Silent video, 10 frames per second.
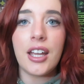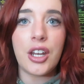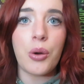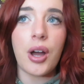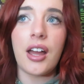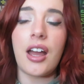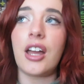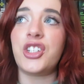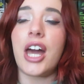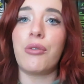you know,
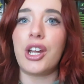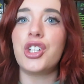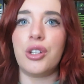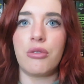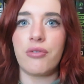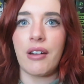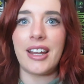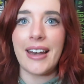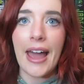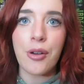a generation who were
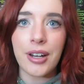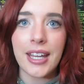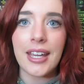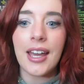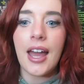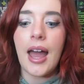very loudly,